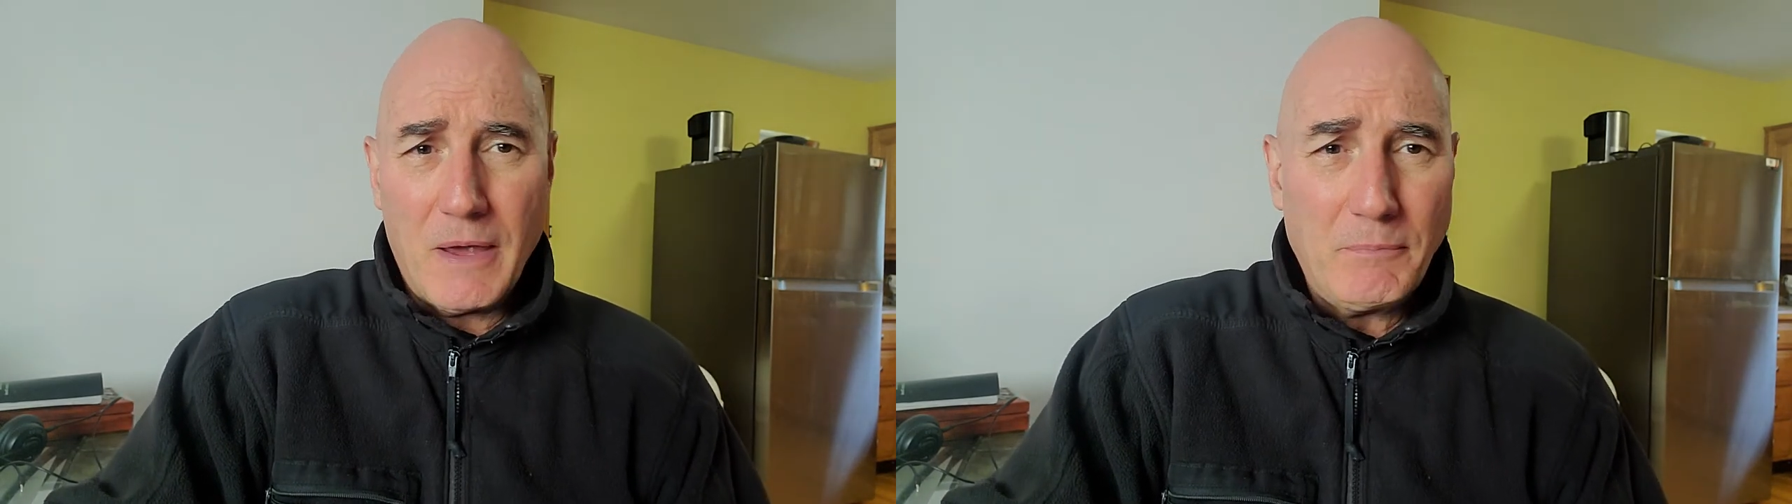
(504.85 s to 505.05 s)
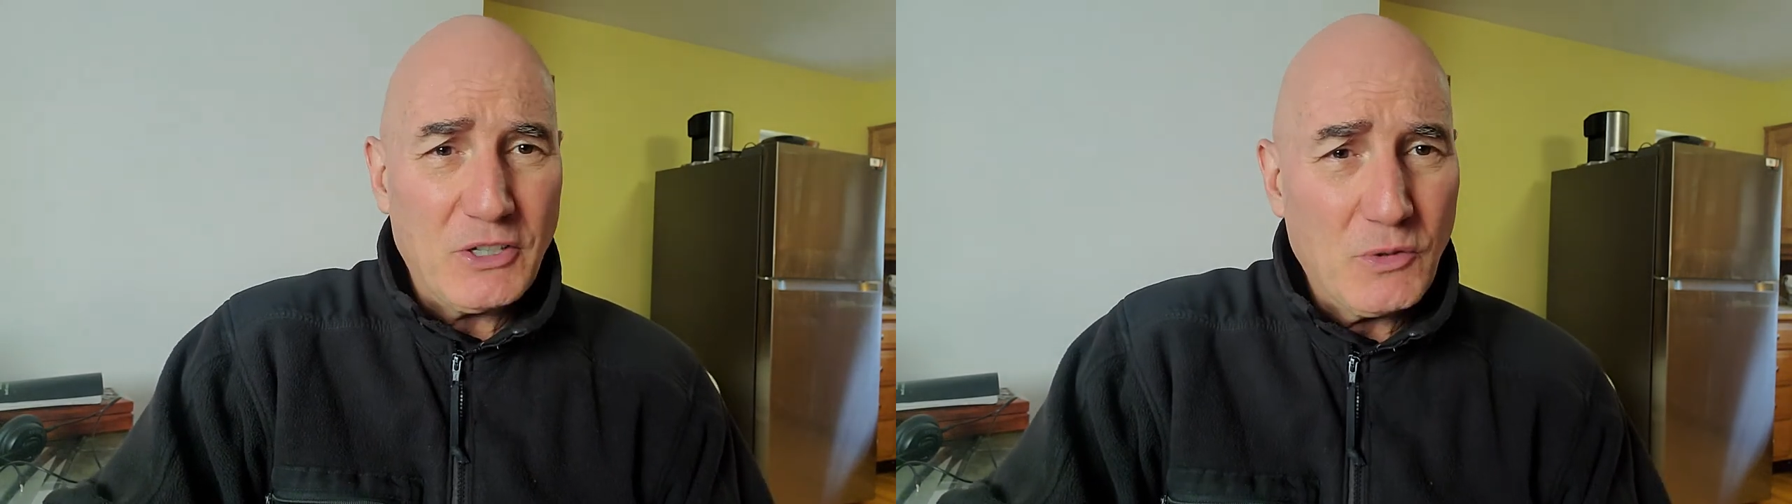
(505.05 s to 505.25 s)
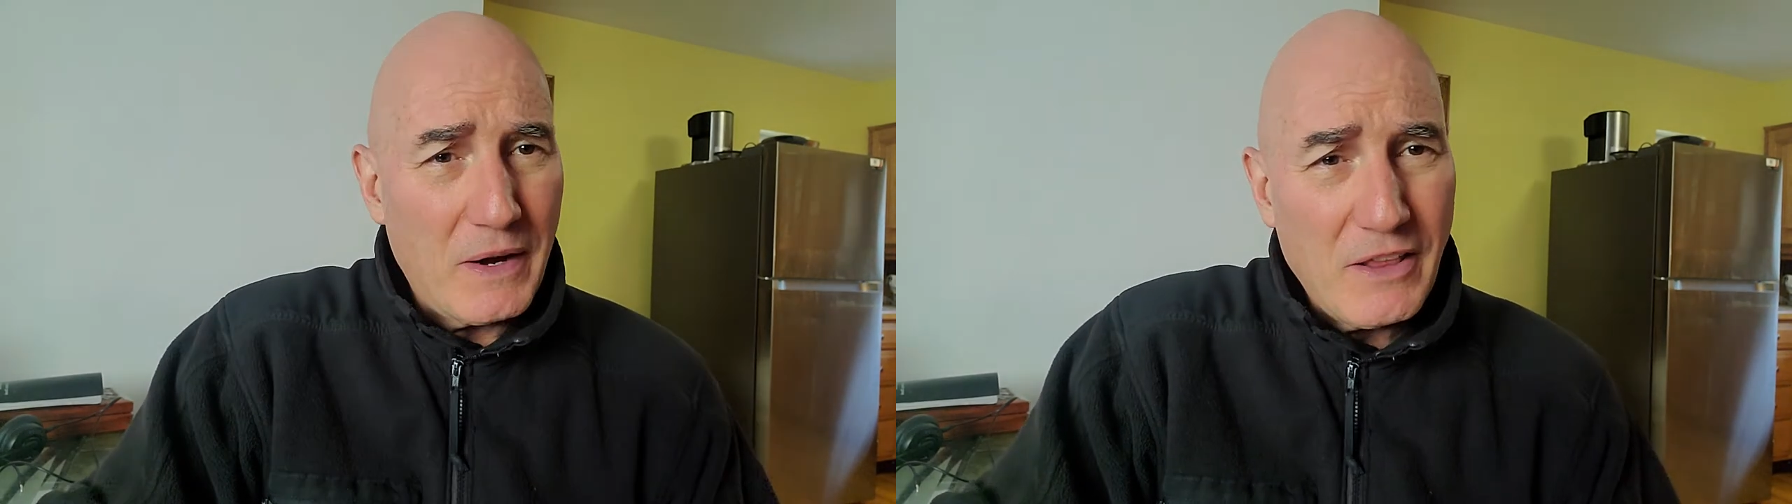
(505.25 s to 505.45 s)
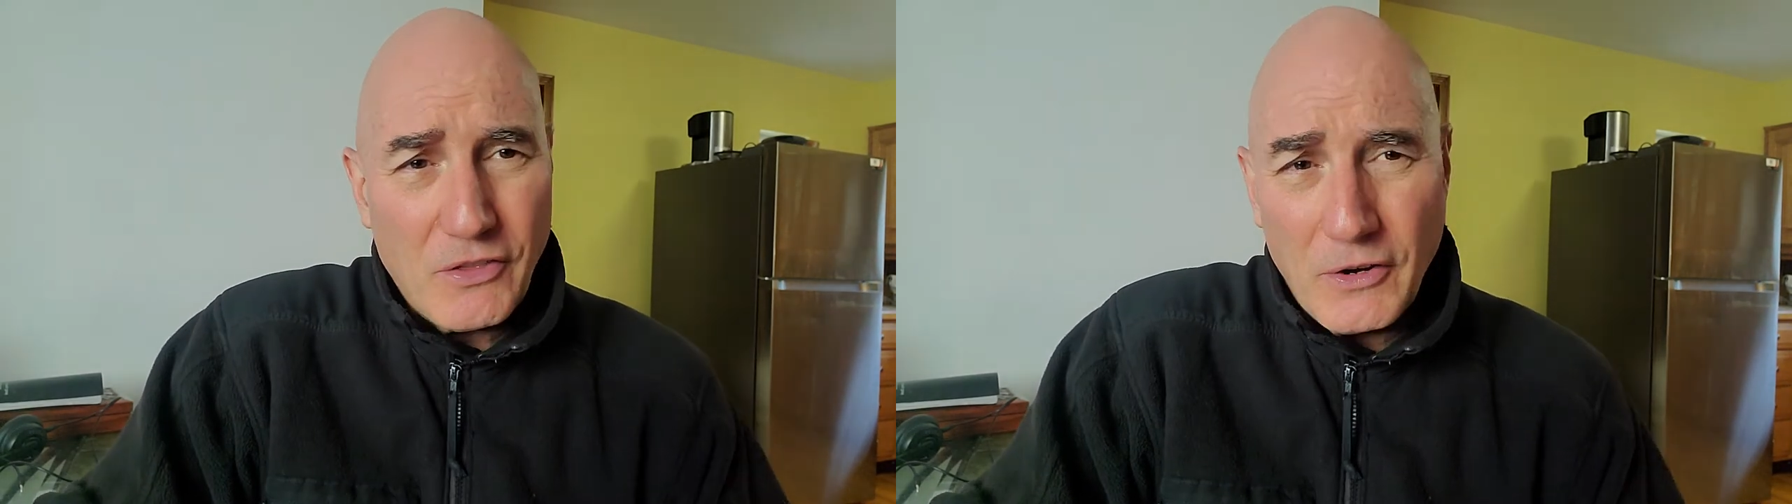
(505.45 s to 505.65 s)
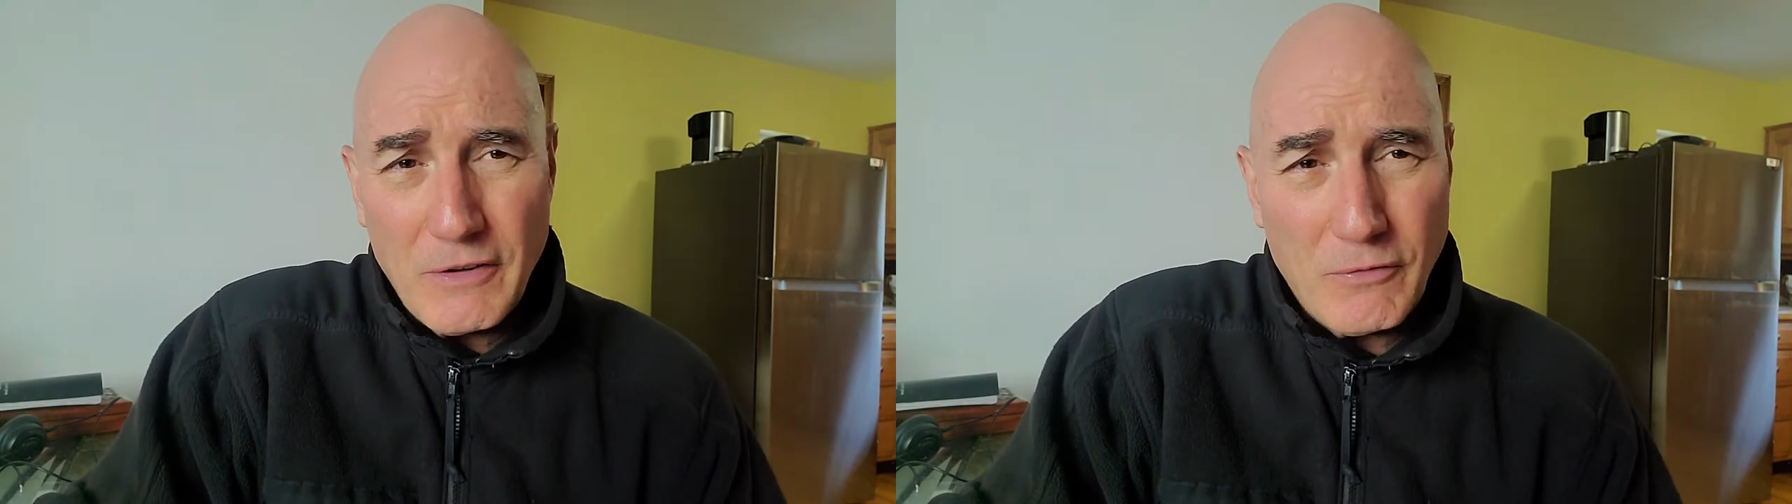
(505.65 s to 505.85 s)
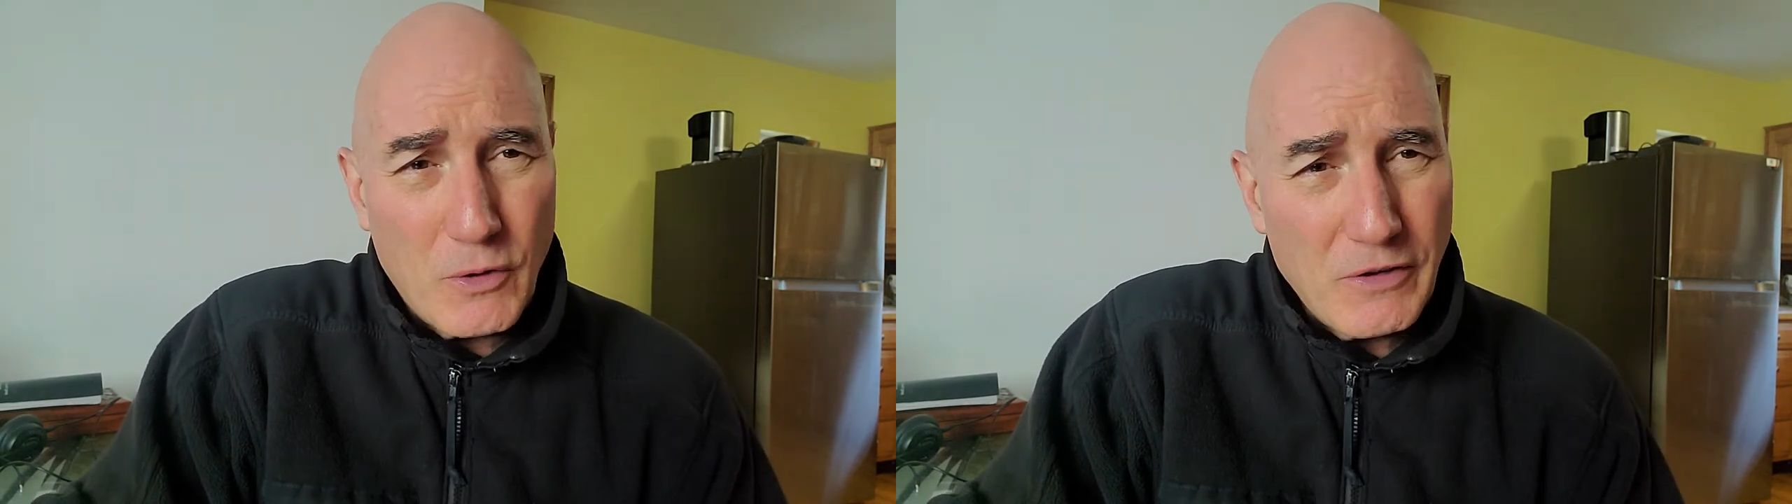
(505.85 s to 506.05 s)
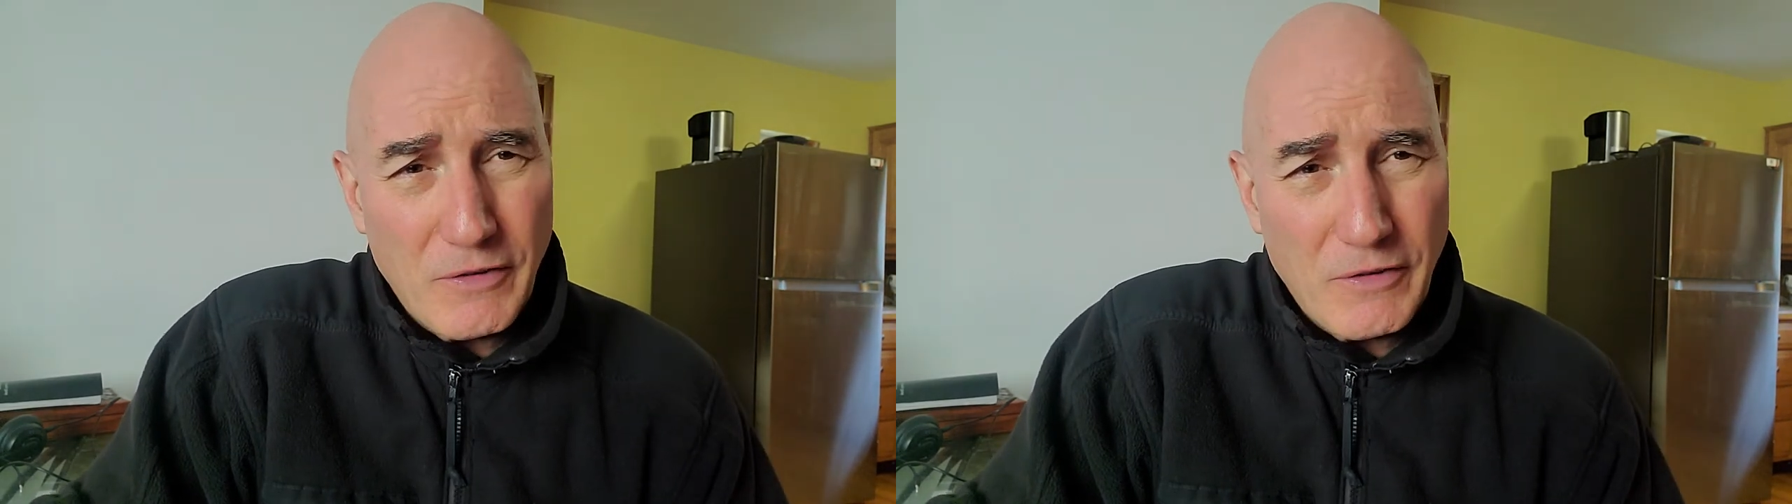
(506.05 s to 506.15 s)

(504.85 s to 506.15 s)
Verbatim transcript: might be 20, 30, 40,